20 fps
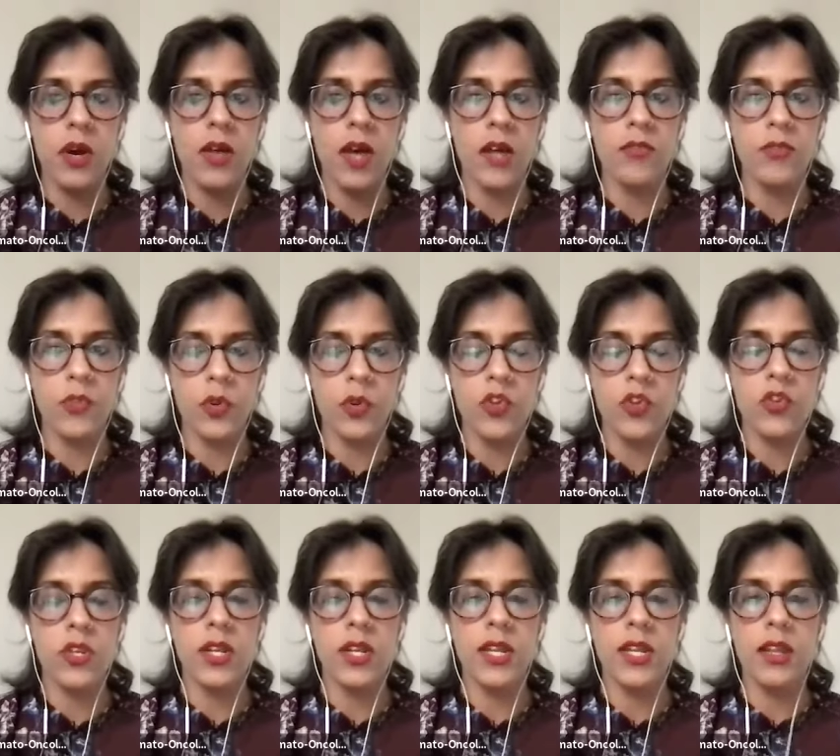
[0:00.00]

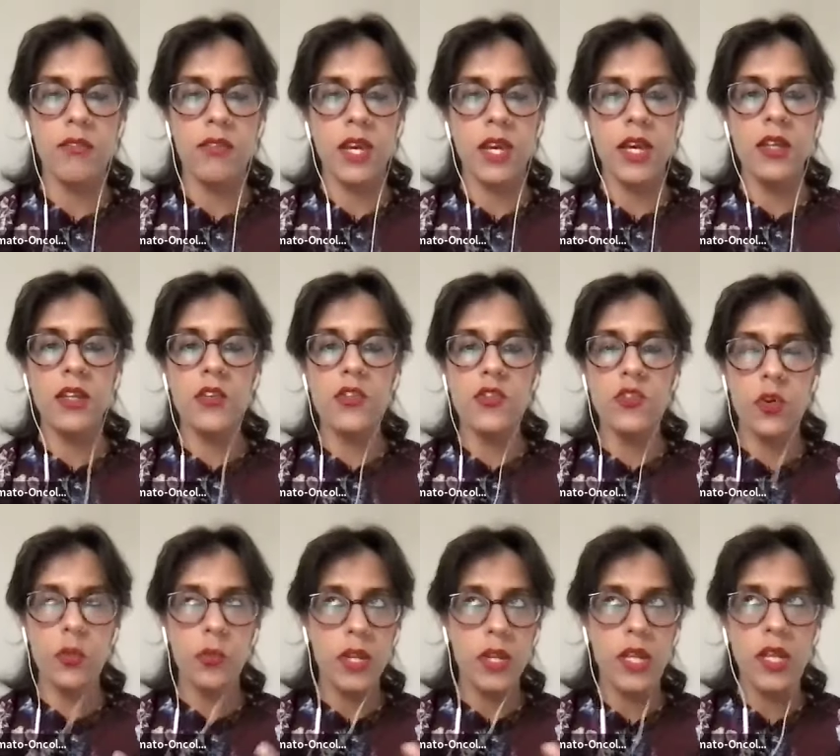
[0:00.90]
unfortunately living under
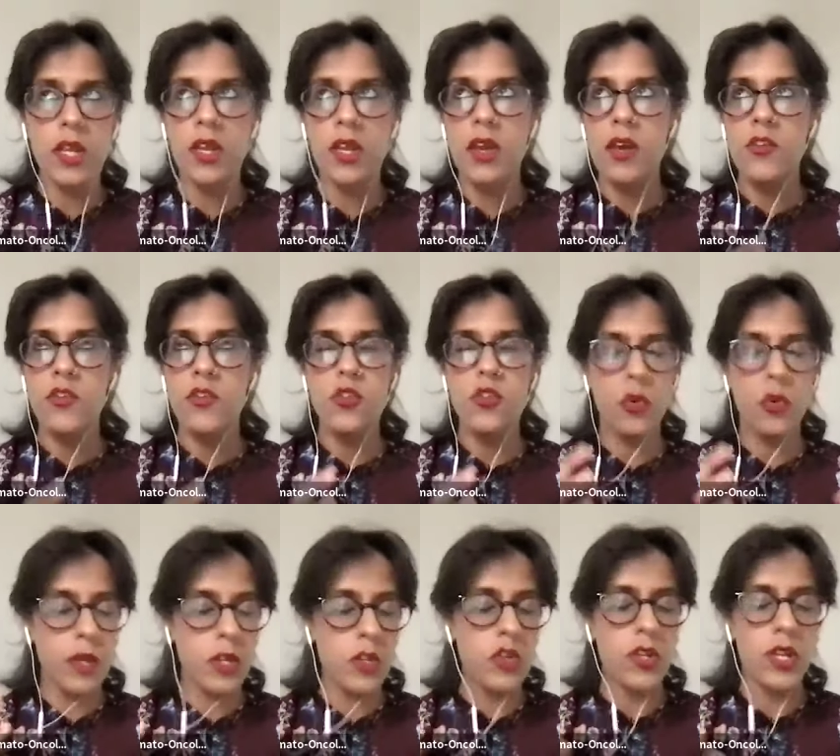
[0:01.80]
so many so
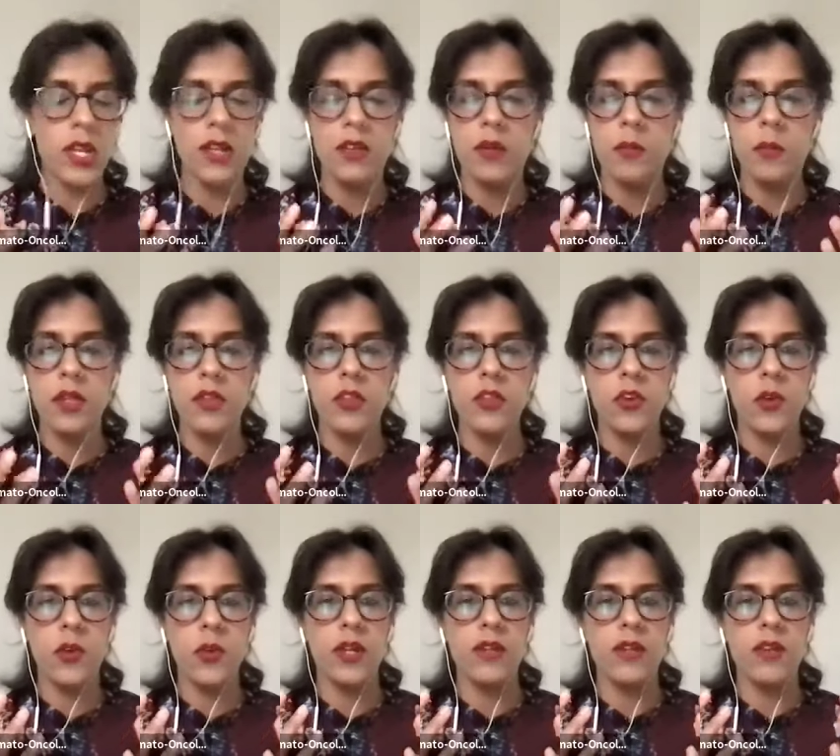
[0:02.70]
much data being
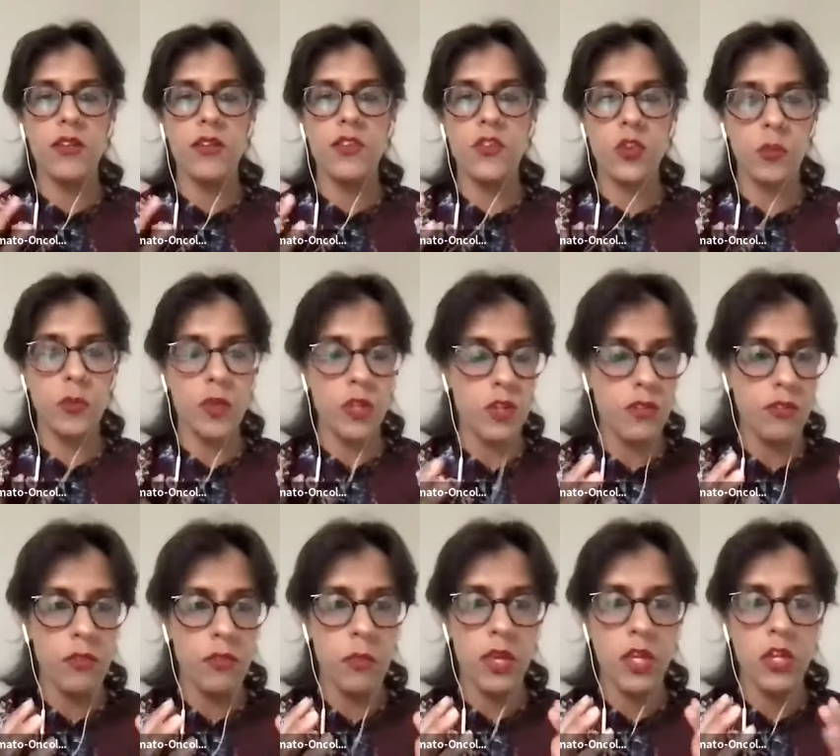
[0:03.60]
thrown at us so much
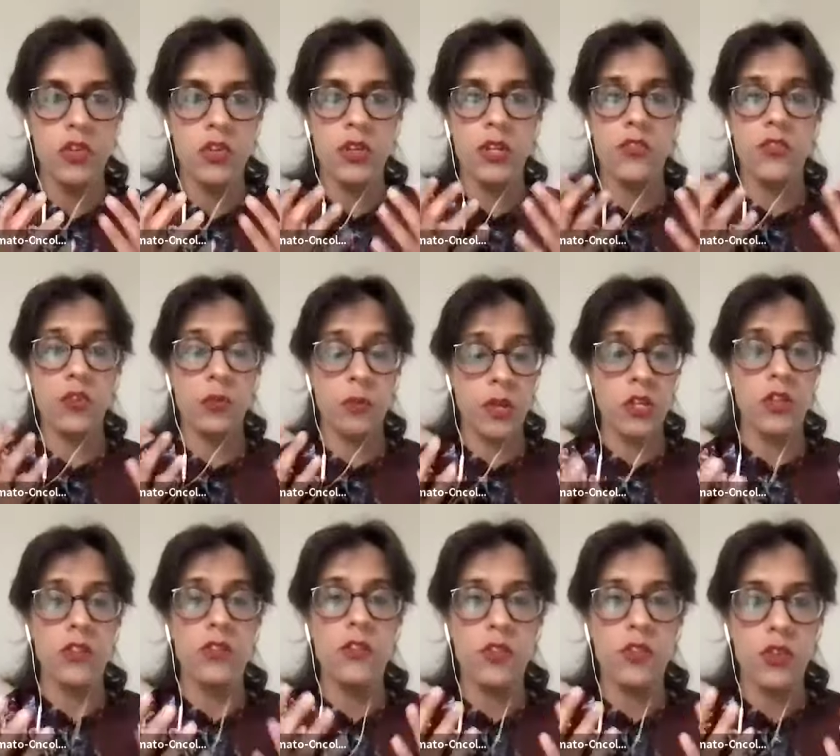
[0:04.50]
information and so much
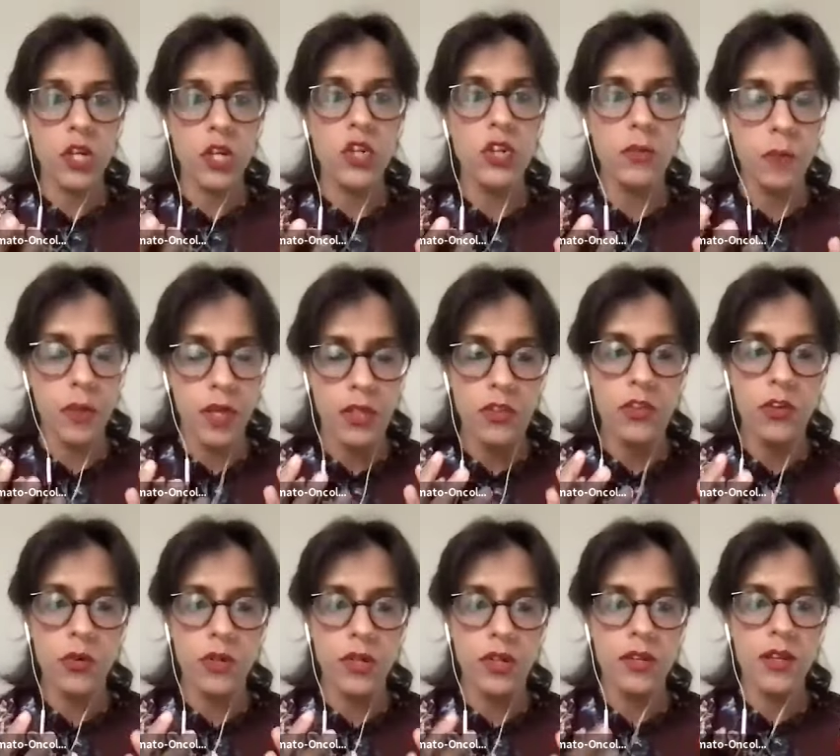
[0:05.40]
instruction being
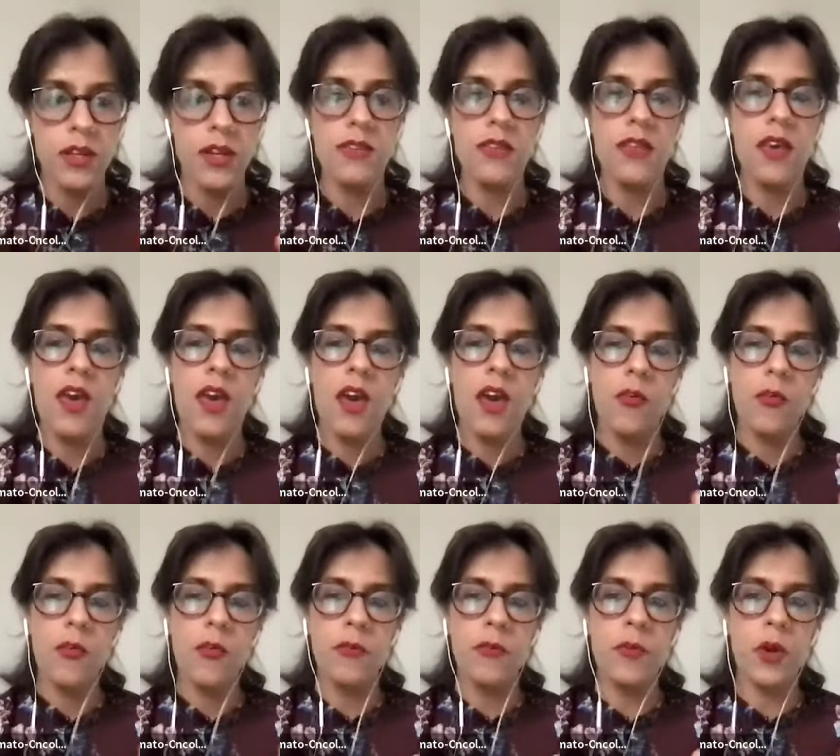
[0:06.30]
thrown at us
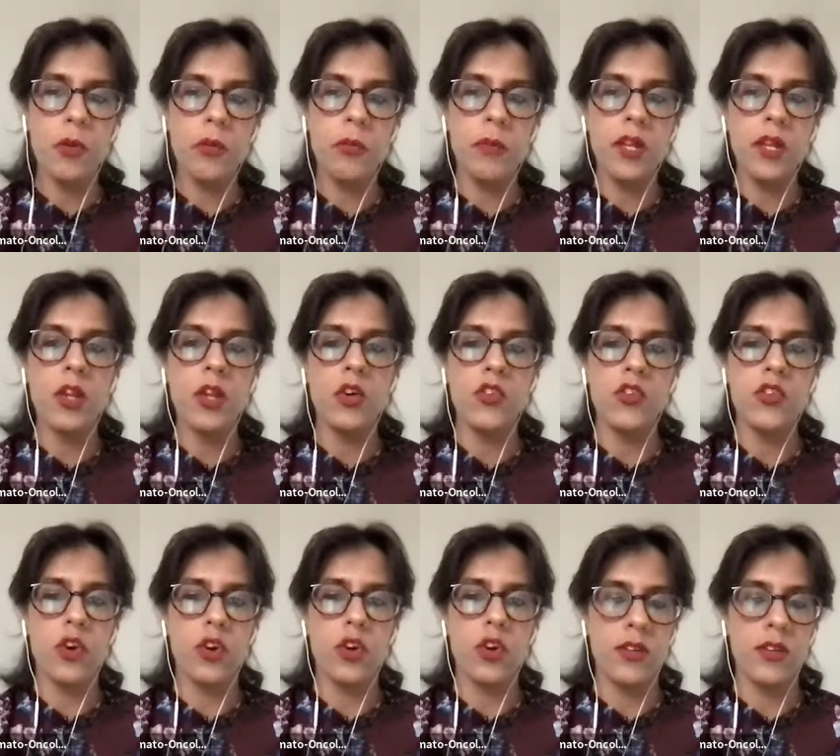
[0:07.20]
we've probably lost
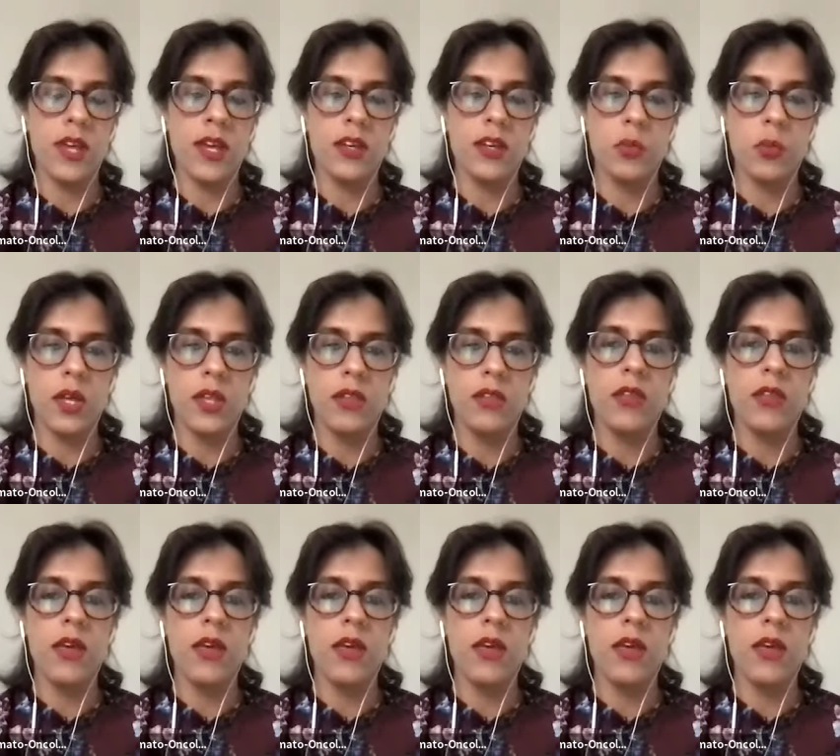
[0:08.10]
contact with